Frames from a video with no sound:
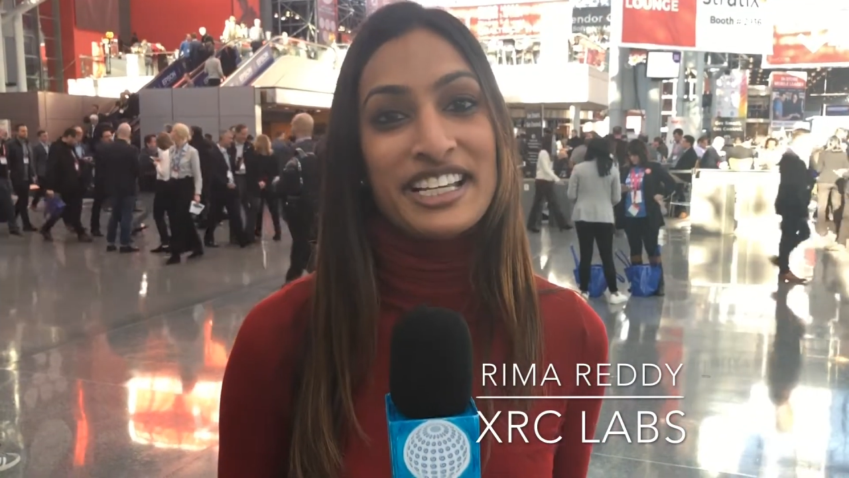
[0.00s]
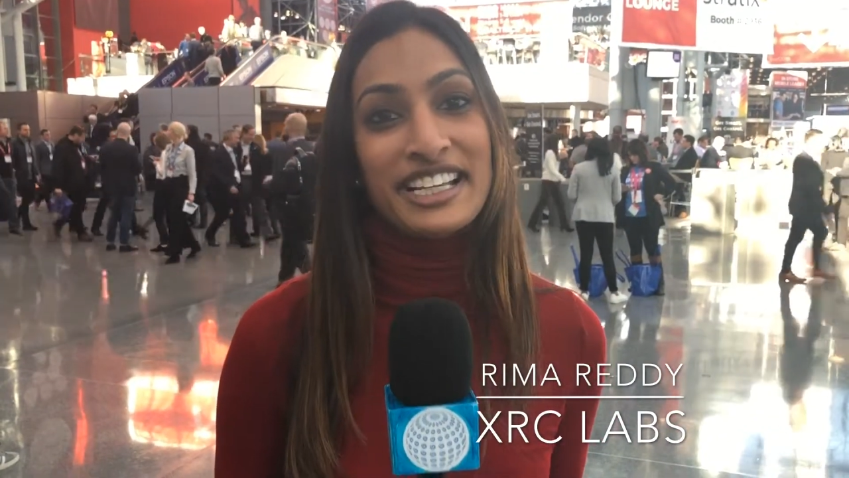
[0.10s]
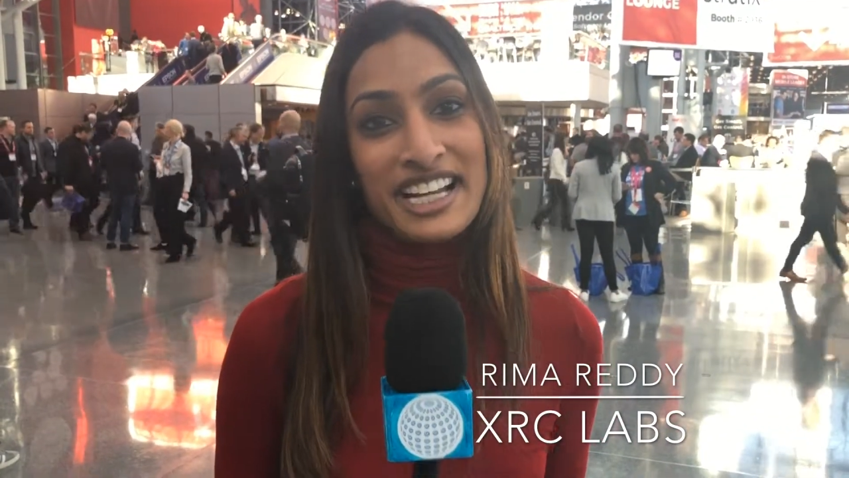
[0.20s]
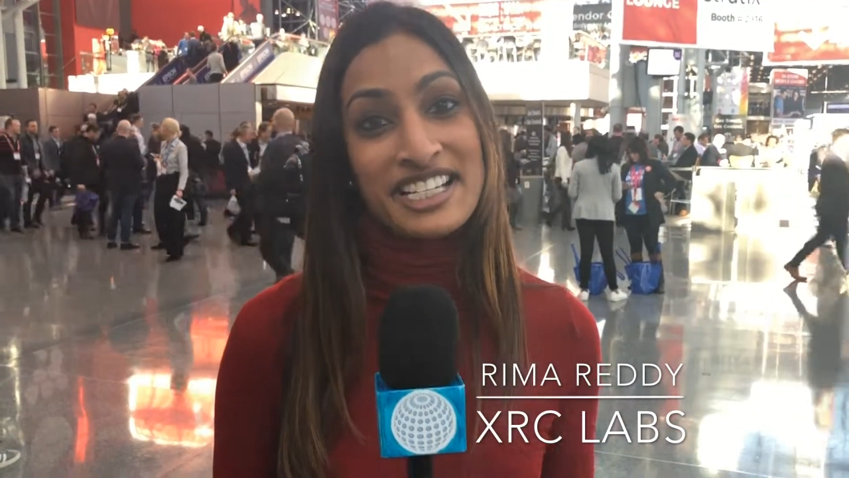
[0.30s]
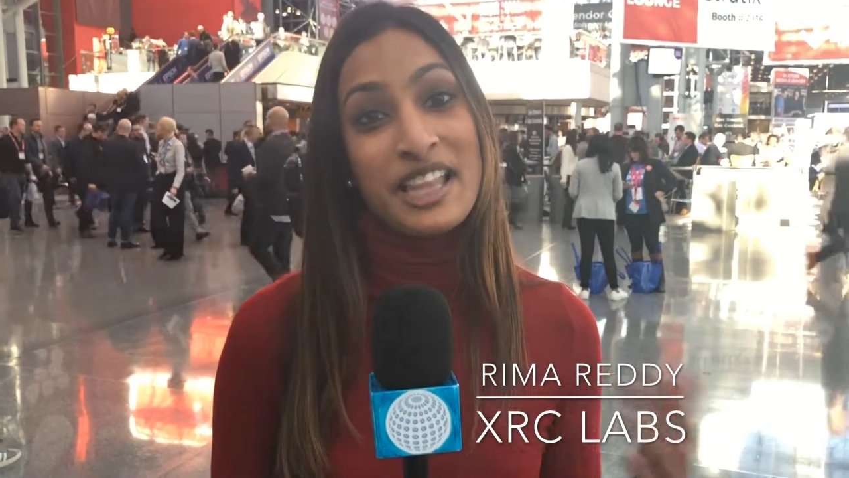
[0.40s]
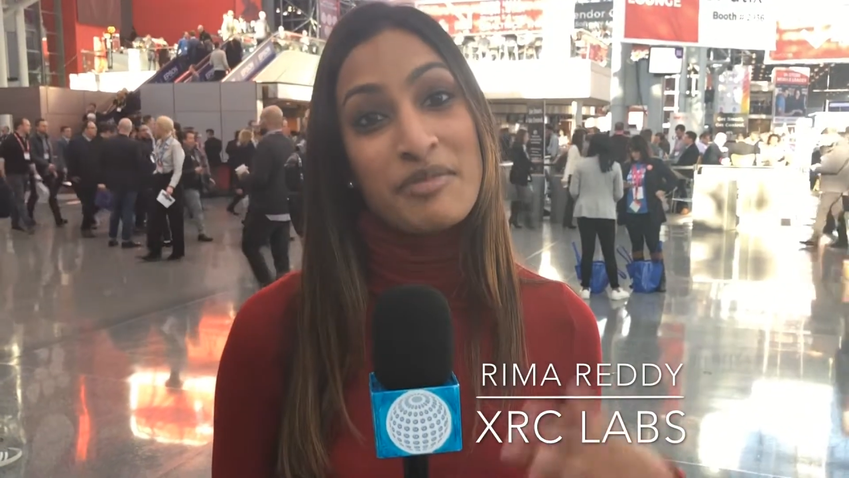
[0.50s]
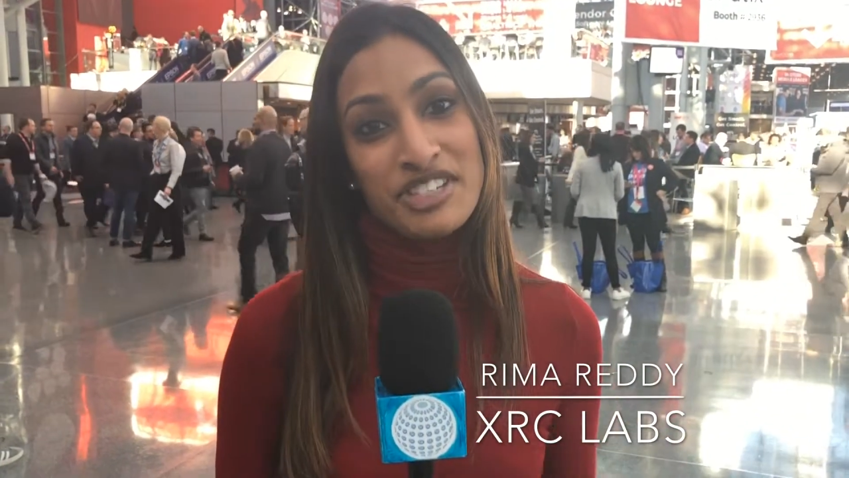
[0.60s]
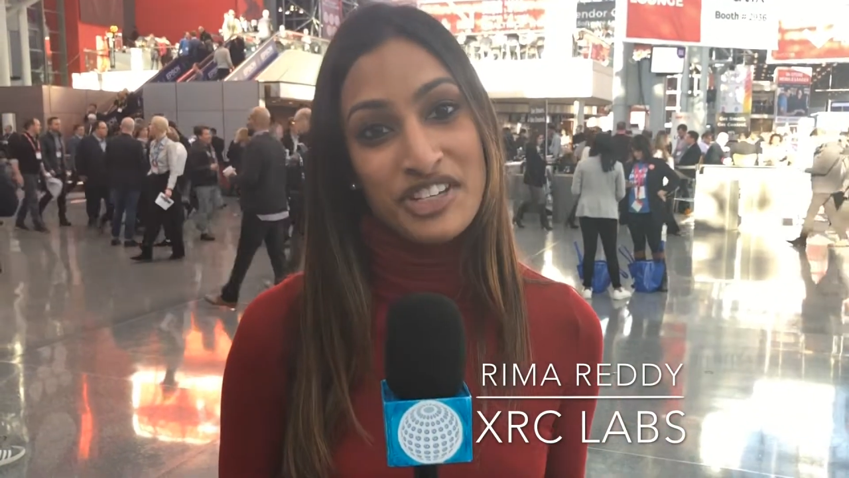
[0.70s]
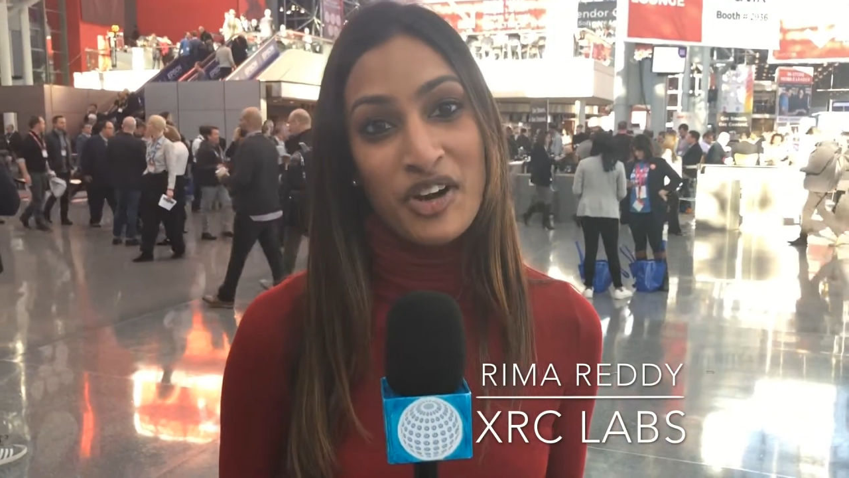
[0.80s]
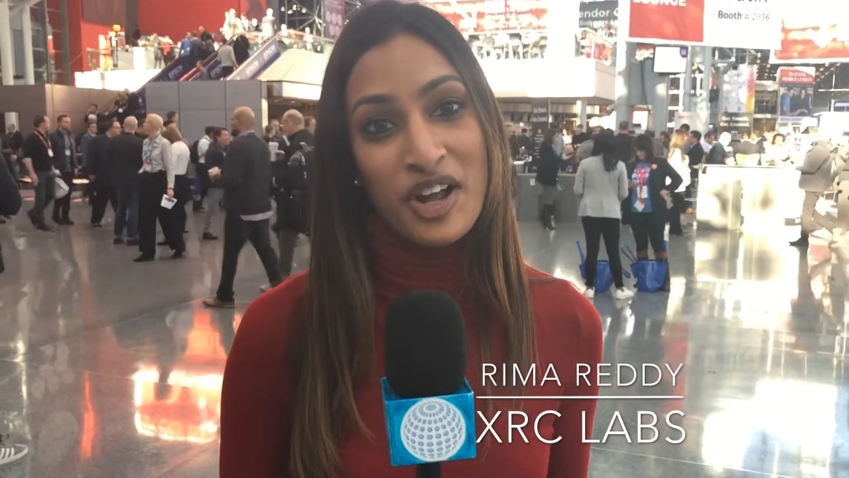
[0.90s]
and connecting them to
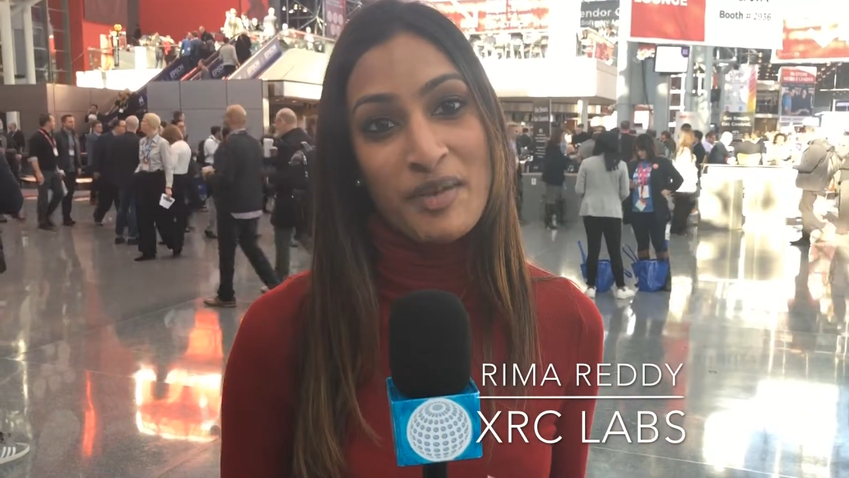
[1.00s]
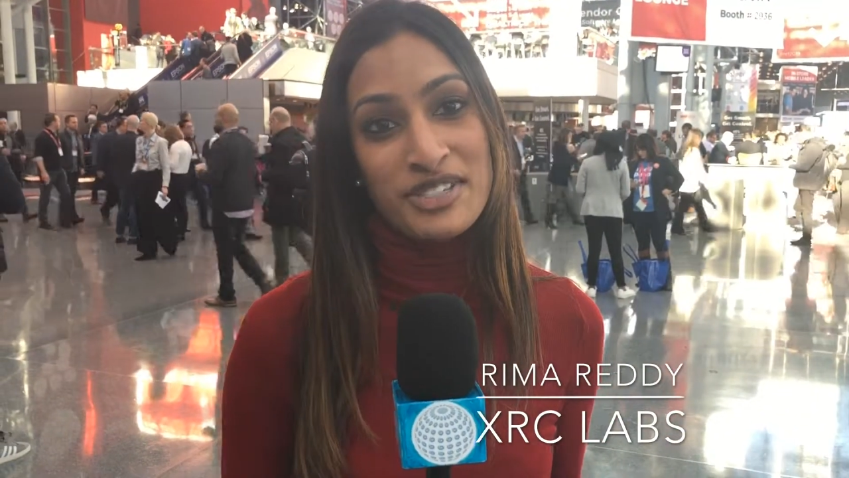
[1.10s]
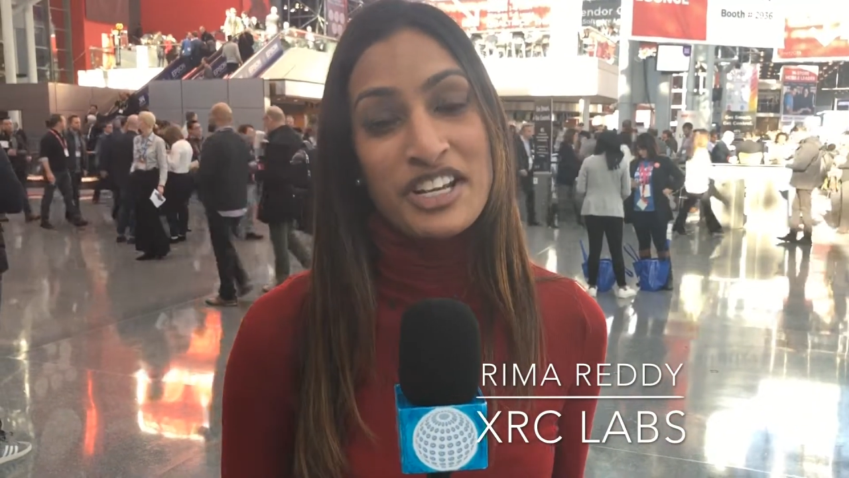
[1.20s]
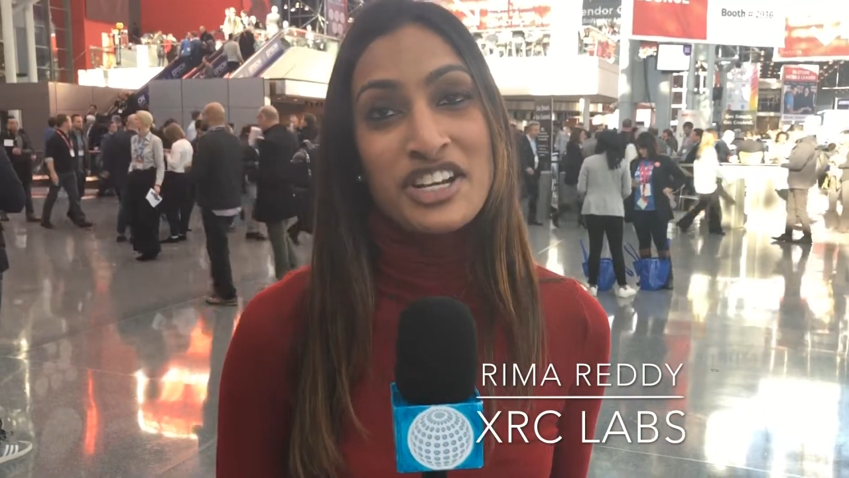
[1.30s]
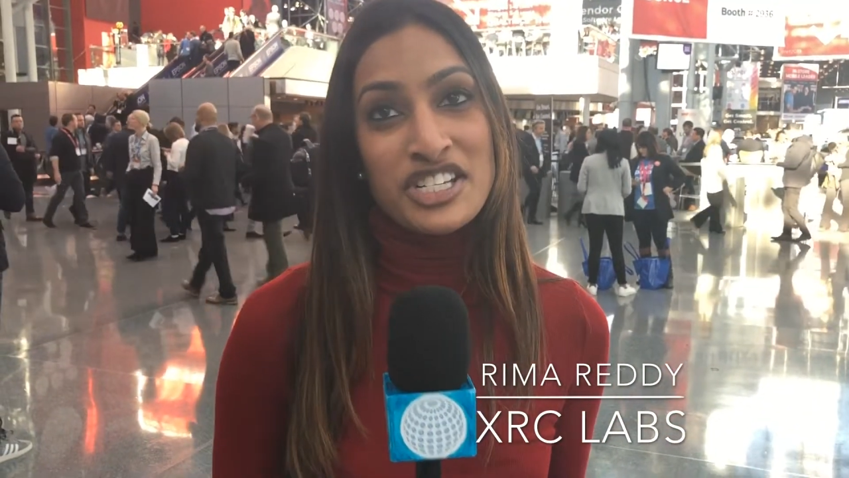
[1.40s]
startups.